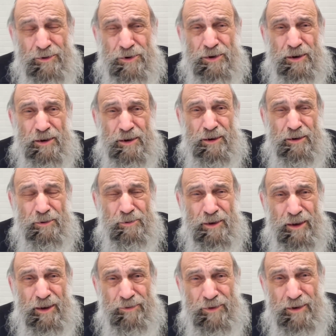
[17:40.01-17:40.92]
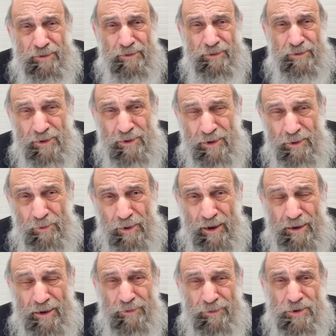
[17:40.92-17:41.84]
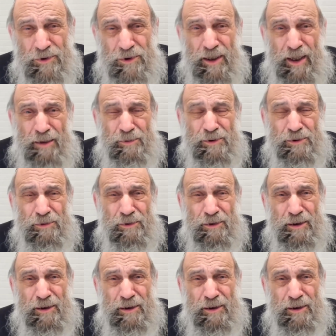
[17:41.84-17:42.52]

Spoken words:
Shkia, we have to have everything ready for Shabbos.